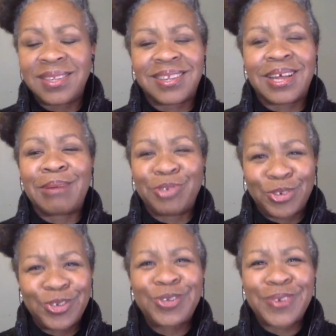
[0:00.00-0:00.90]
So I'm
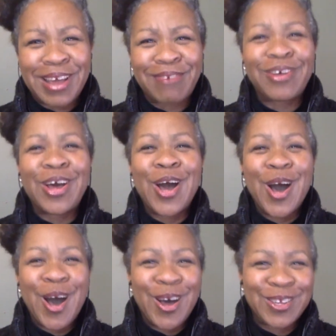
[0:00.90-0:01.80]
sure you have
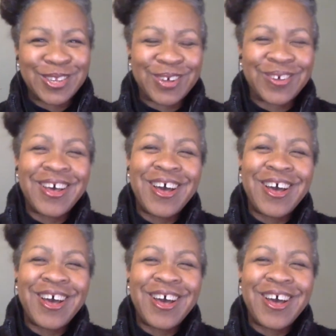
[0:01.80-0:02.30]
also.